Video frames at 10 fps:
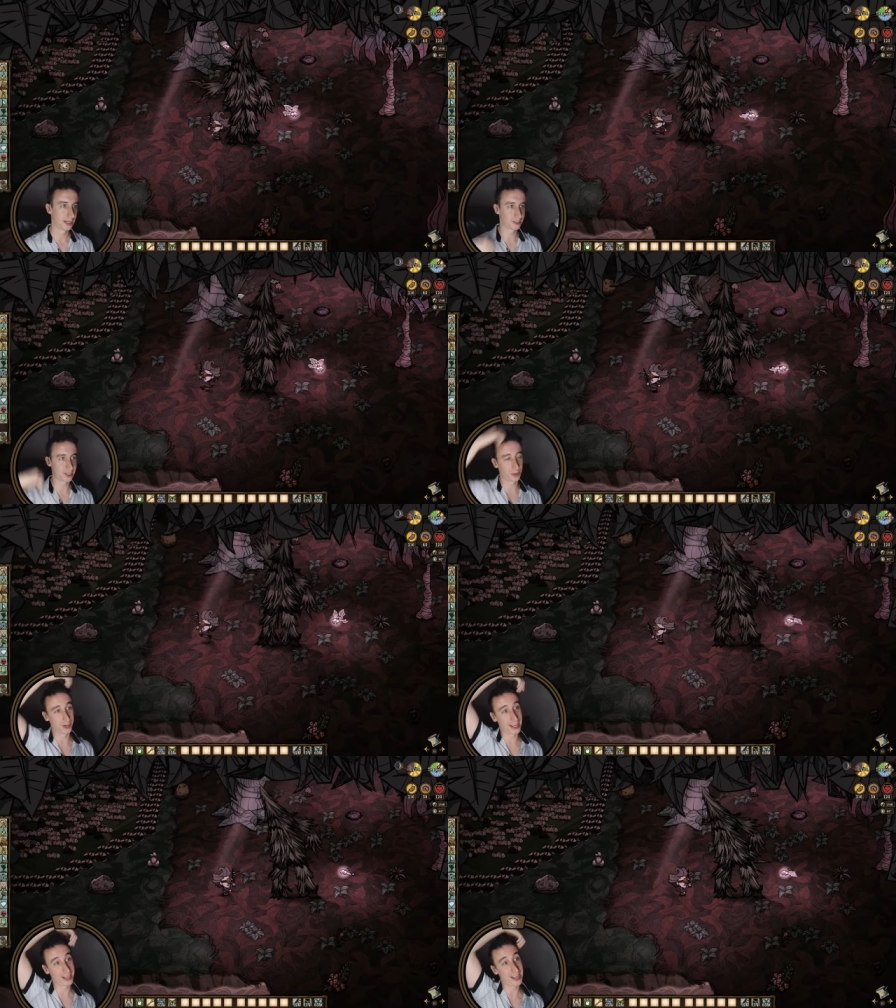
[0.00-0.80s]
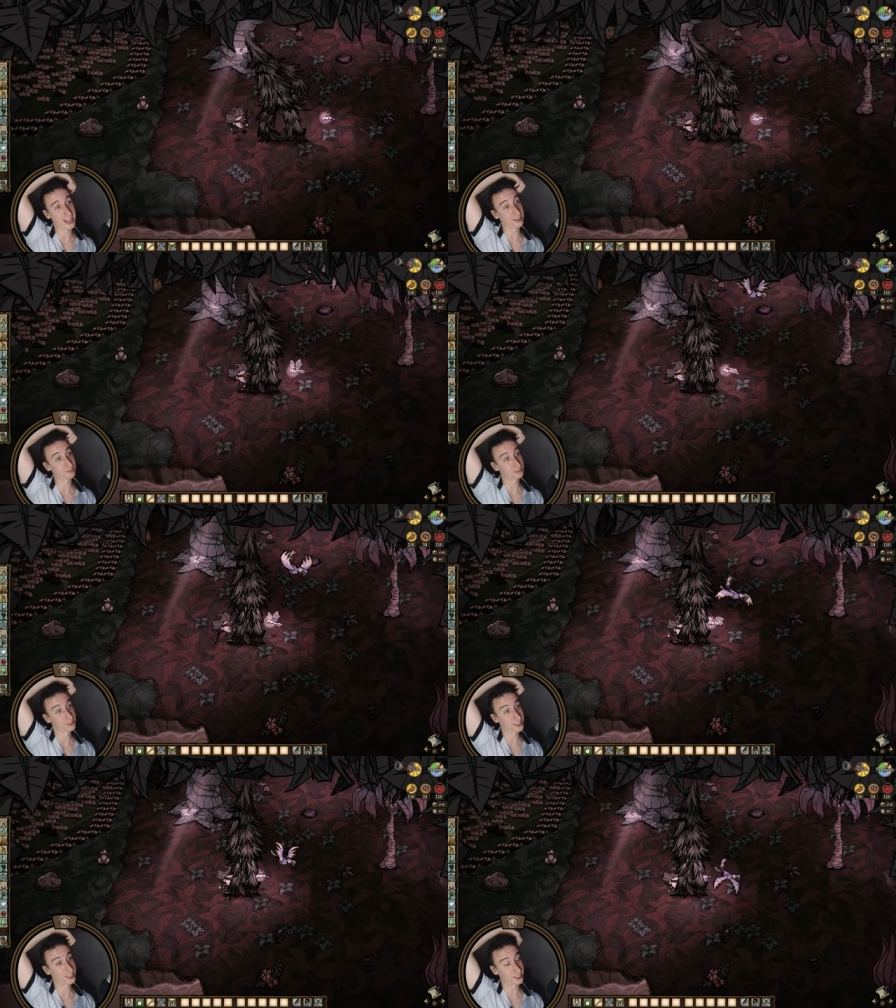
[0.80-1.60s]
I'll take what I can.
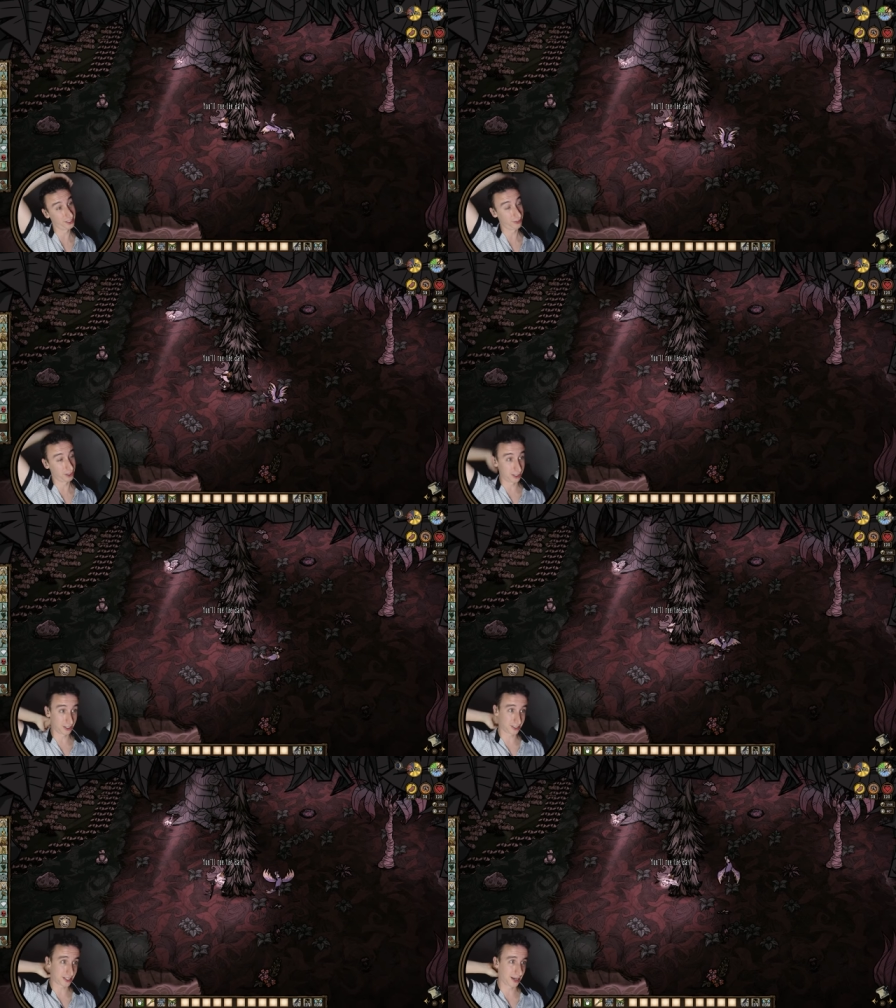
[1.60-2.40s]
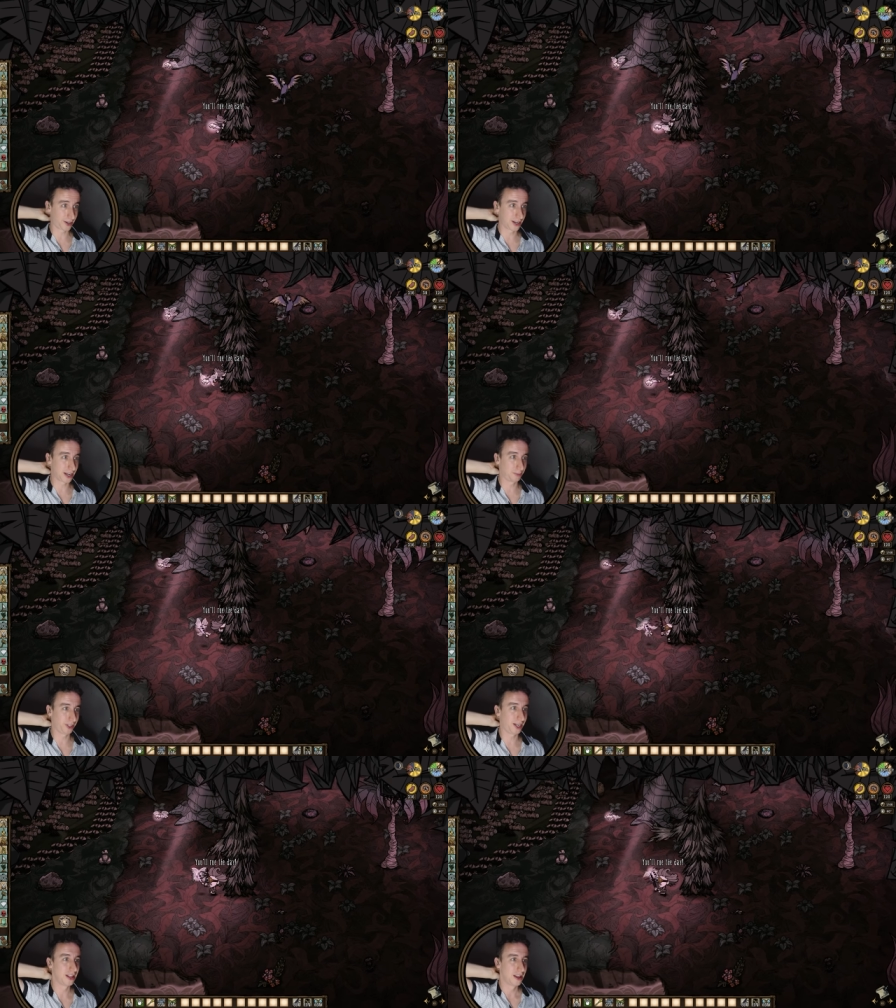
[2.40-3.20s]
6 living logs, I cannot
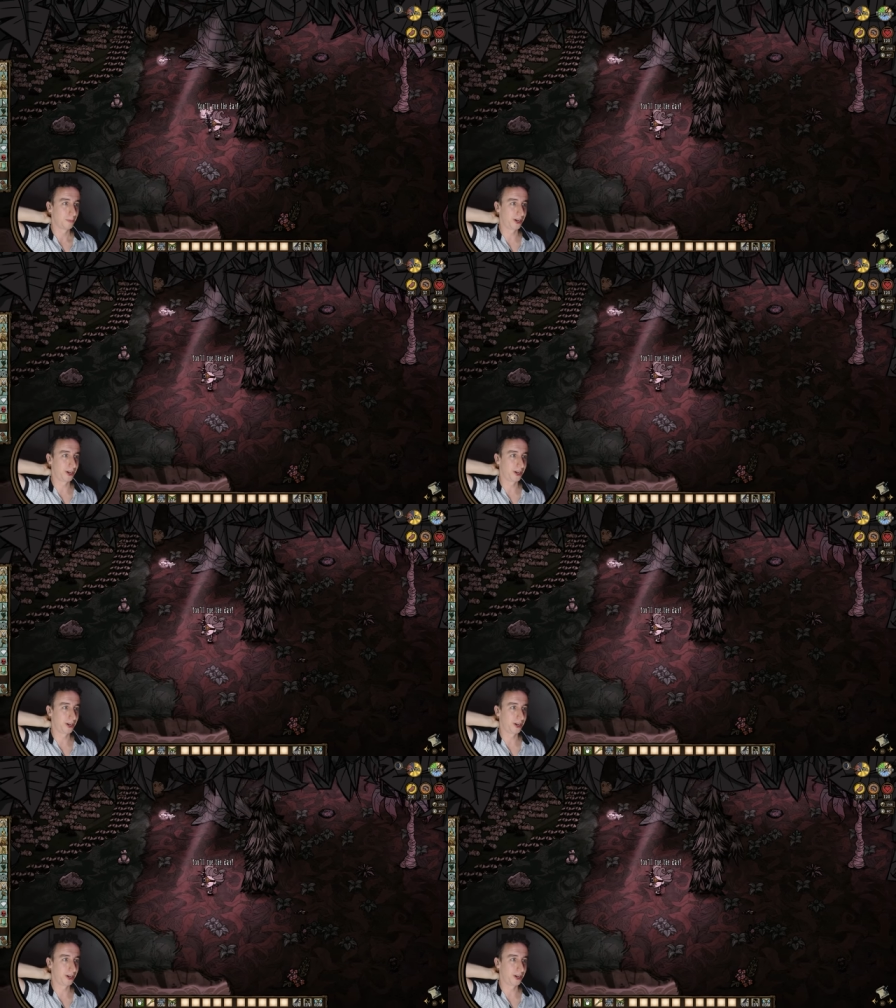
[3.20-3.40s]
complain.